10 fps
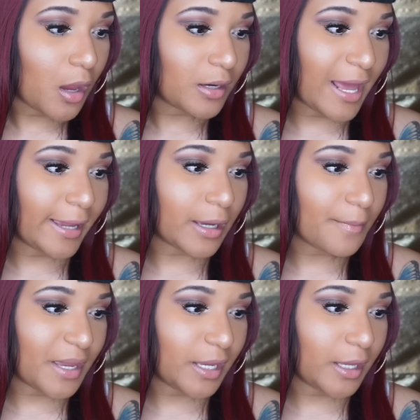Like
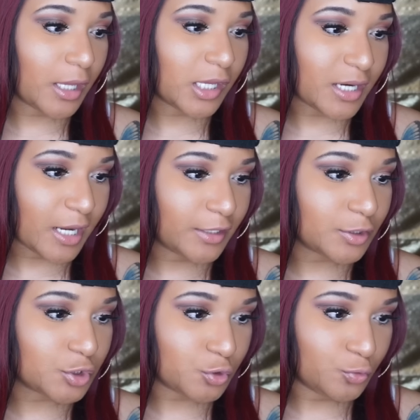May
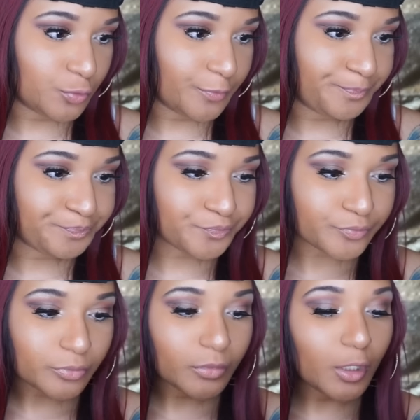9th soon.
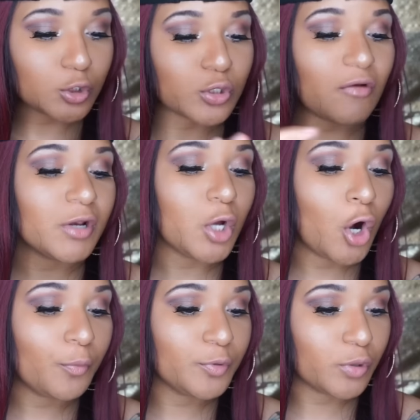So I really
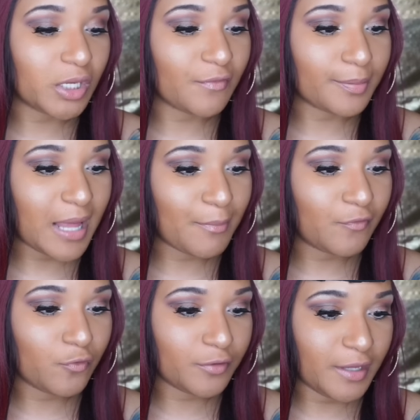hope you can reply
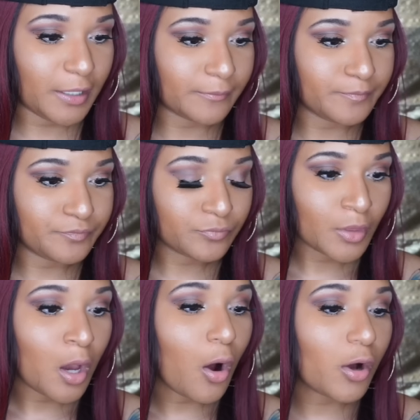before then.
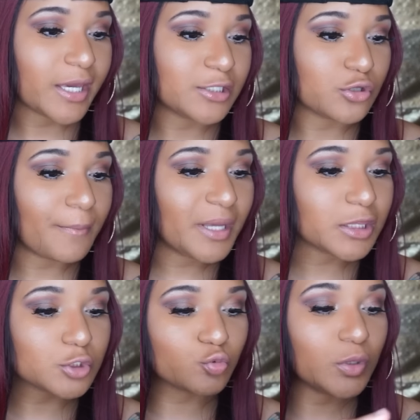Okay, so I met
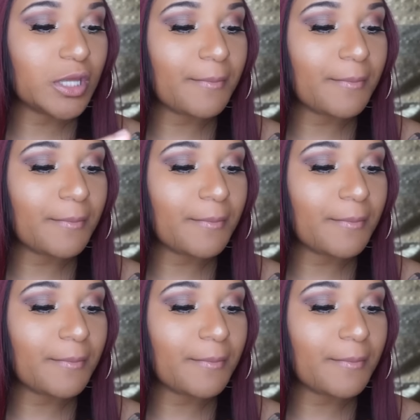this really